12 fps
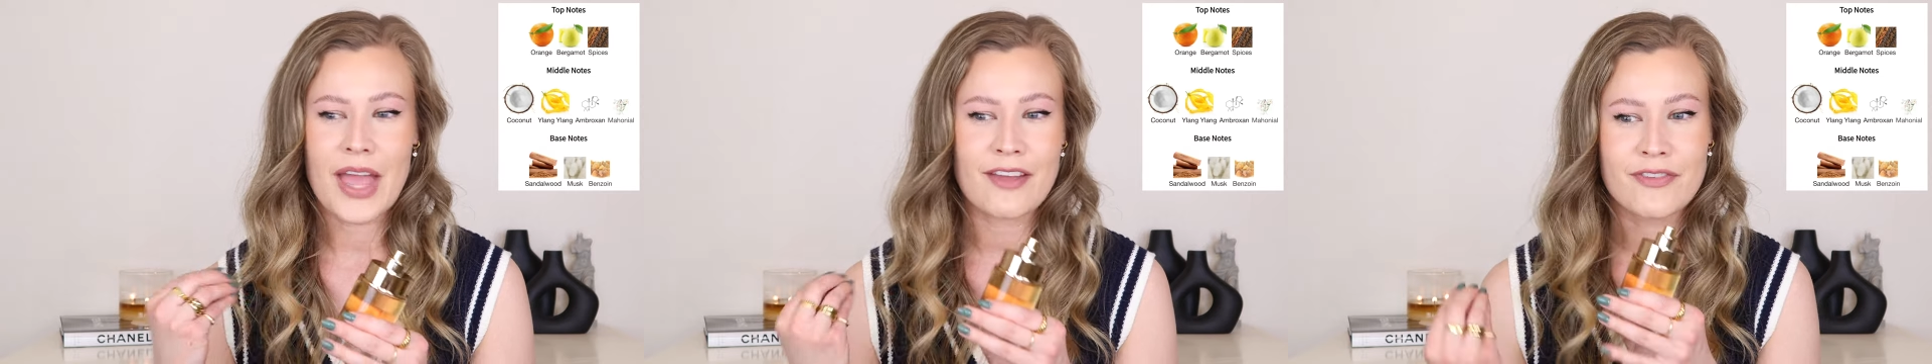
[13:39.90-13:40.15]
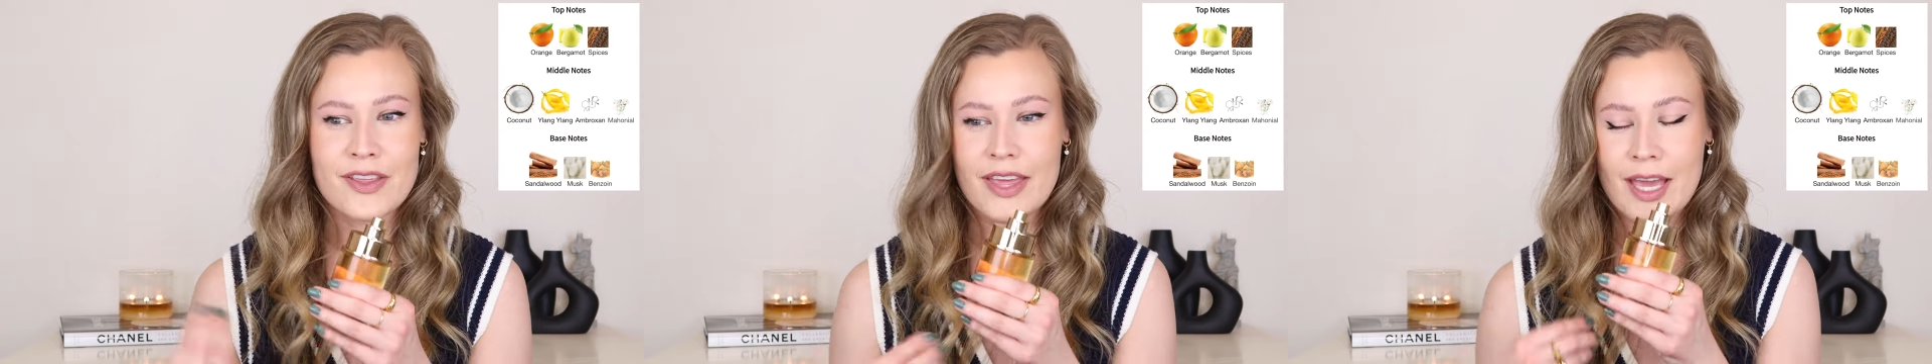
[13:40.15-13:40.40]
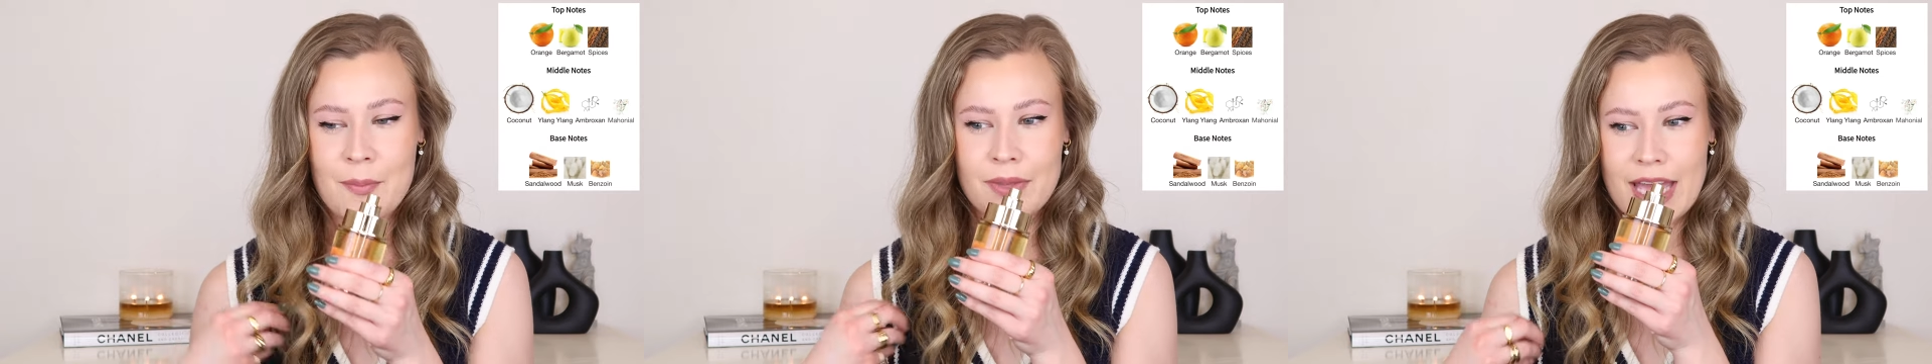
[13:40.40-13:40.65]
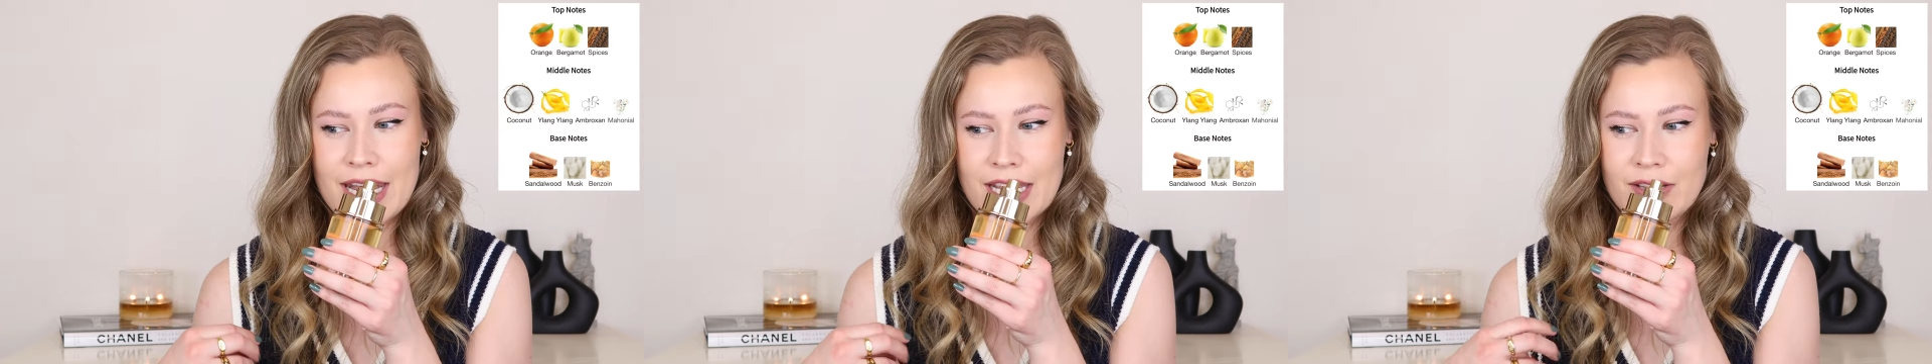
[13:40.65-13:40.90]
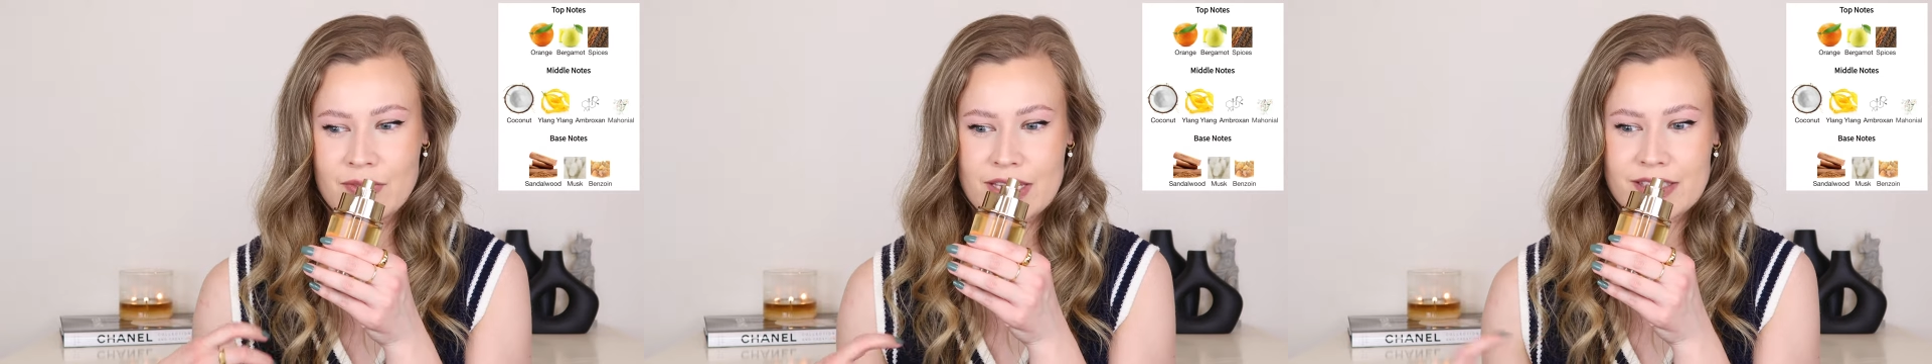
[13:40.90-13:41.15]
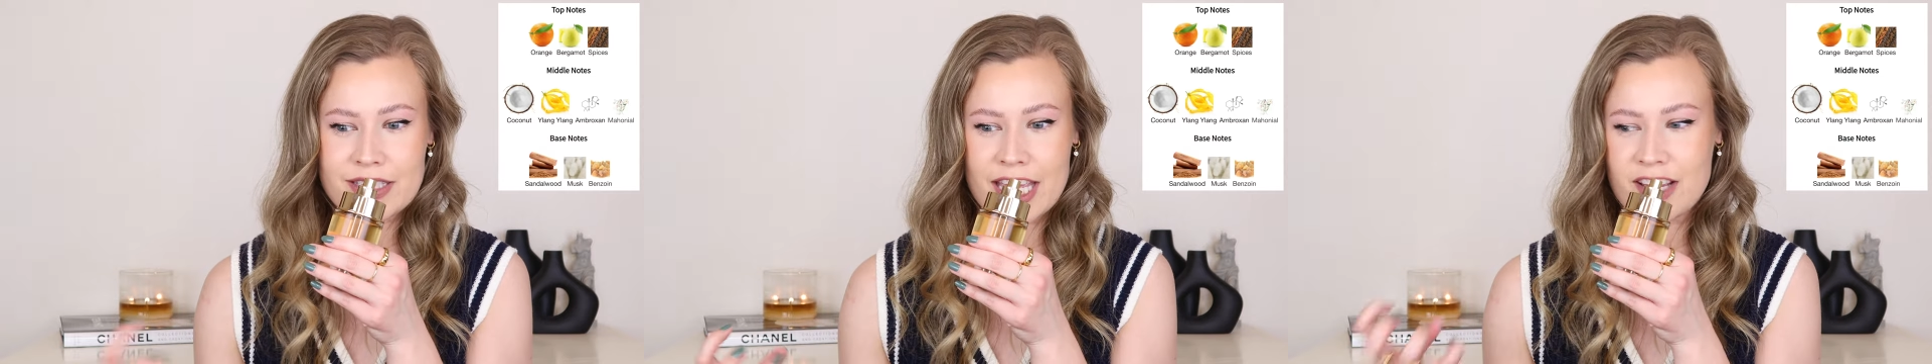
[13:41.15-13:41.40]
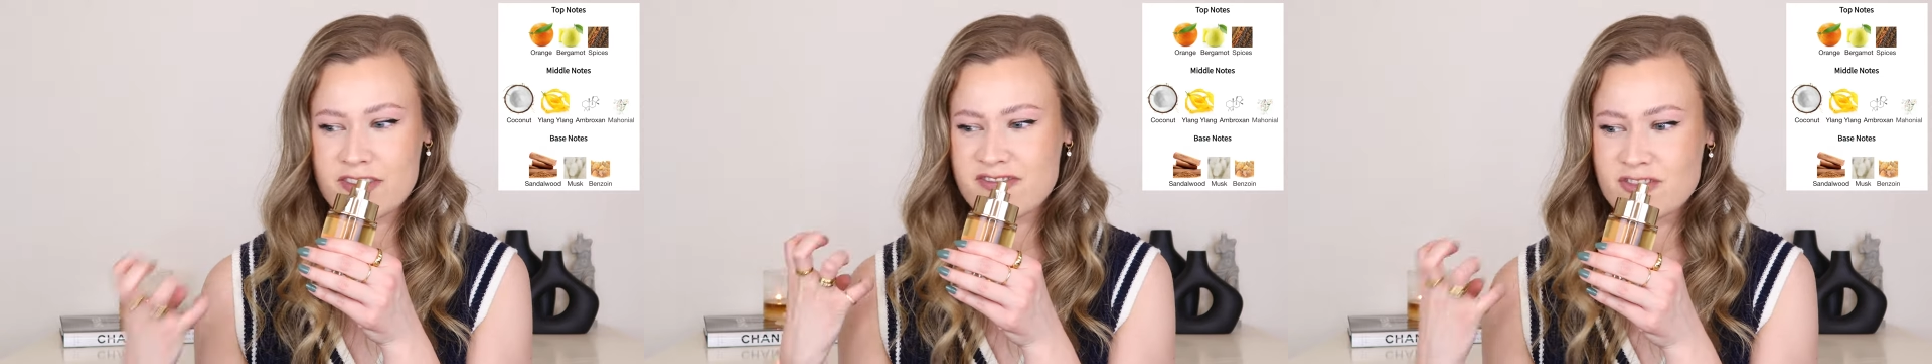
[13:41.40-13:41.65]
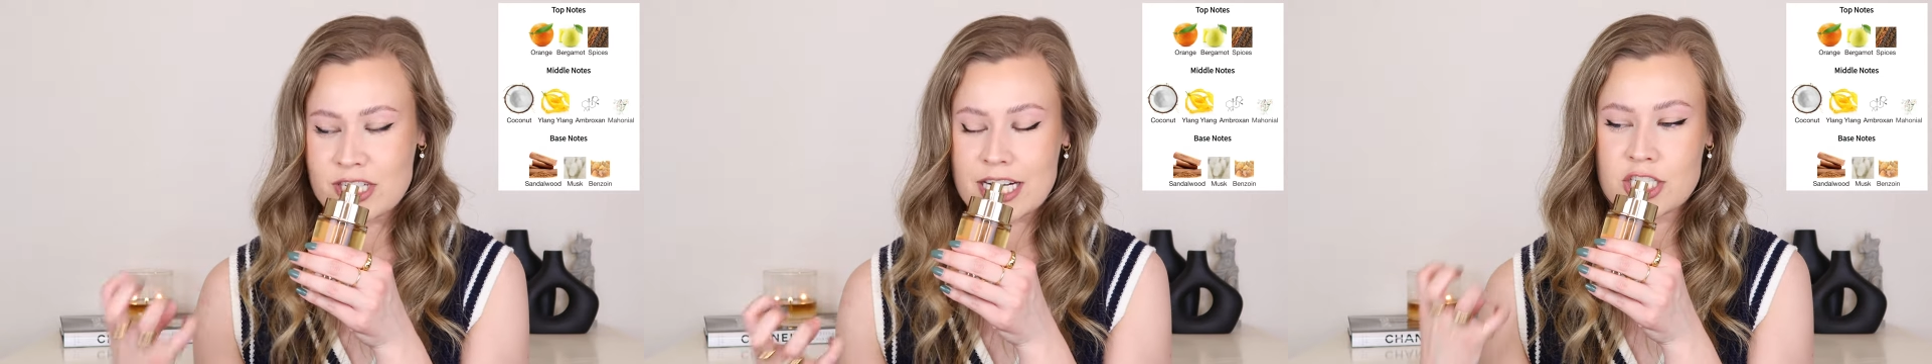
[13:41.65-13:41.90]
I feel like I'm getting this like
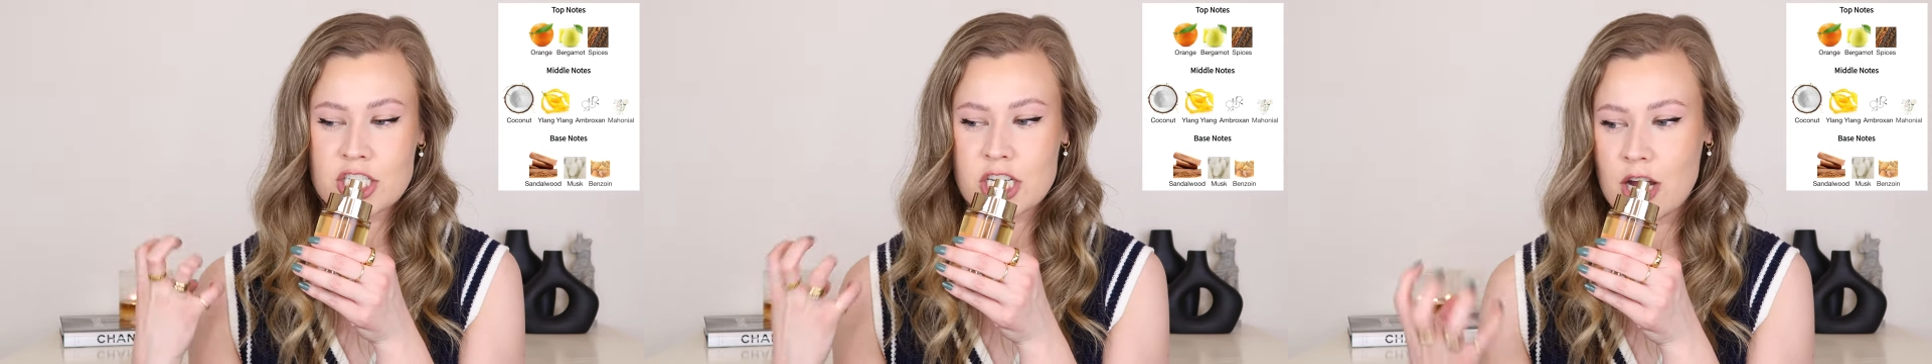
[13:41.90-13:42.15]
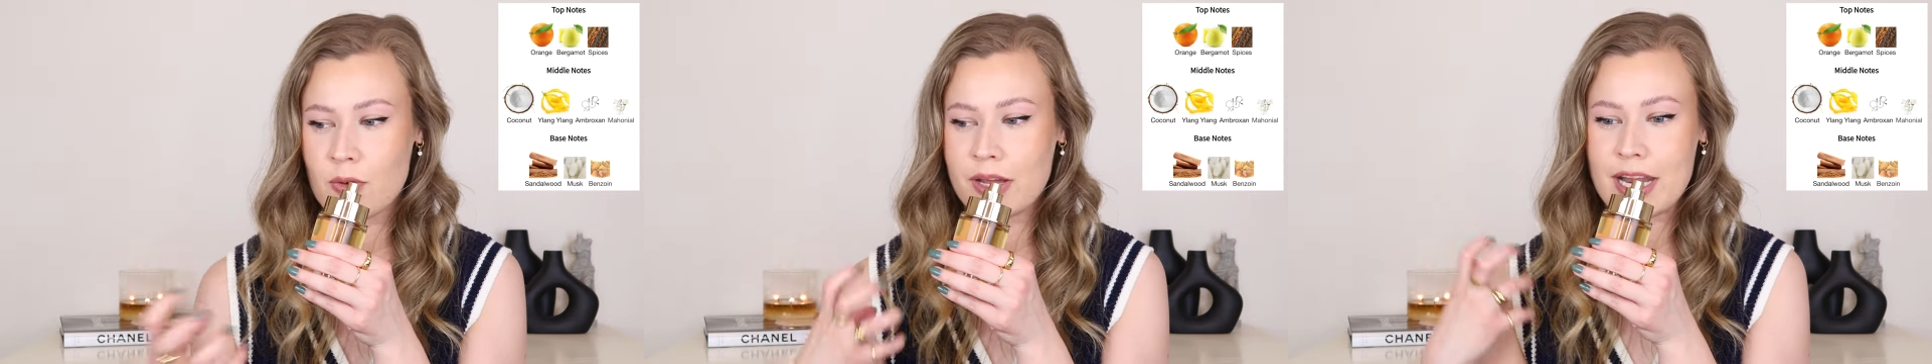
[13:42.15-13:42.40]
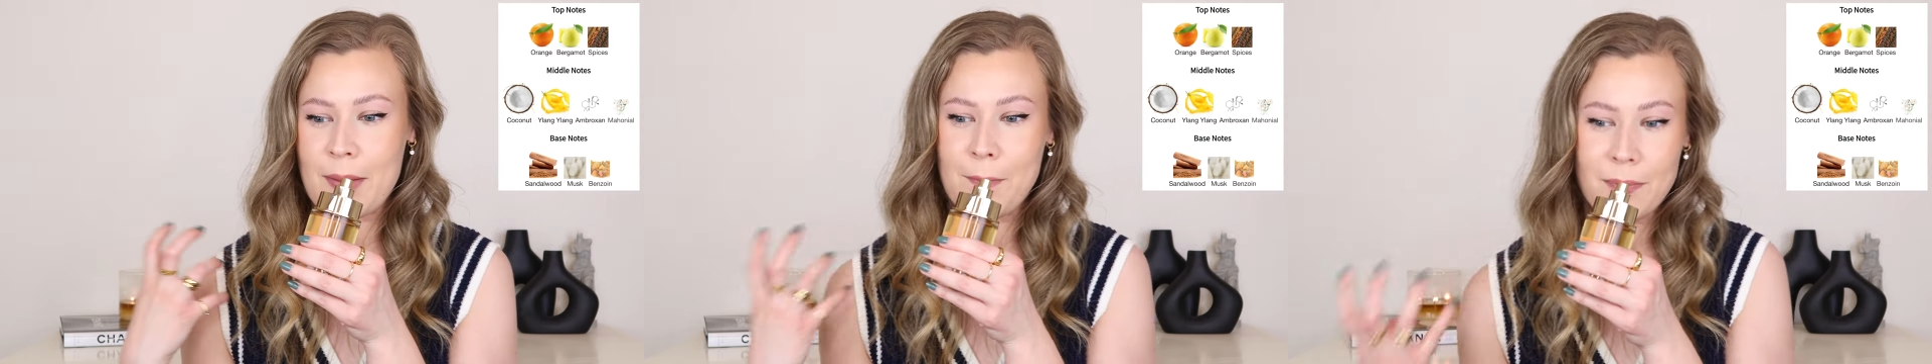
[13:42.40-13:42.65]
fresh coconut